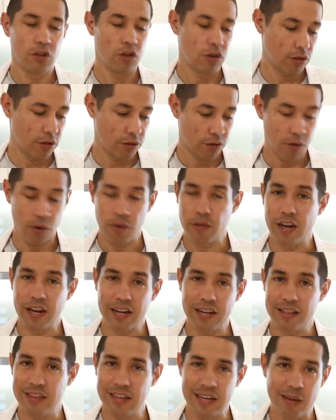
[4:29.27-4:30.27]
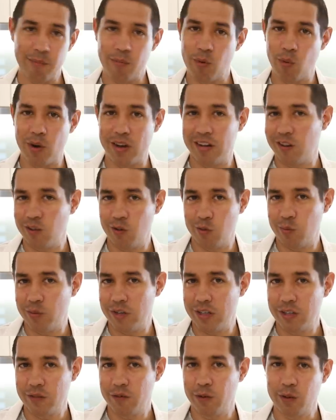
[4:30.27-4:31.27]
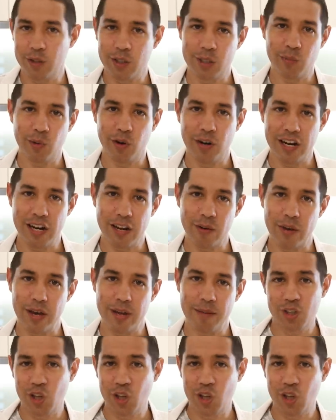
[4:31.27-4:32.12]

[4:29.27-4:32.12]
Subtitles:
you can throw that in the number one luminance filter spot anyway.